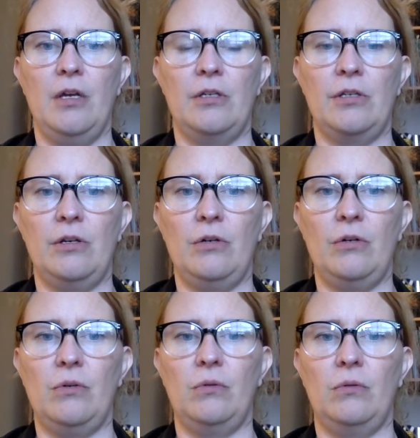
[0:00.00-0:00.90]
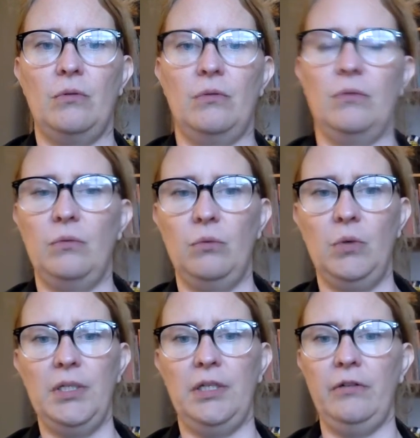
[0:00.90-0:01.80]
so
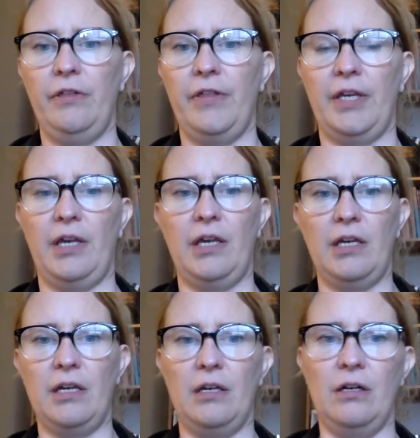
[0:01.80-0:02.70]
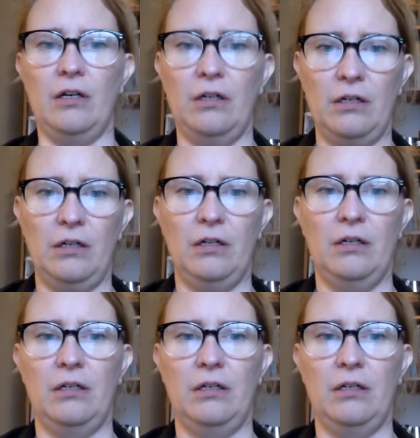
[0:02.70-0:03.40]
one little thing here,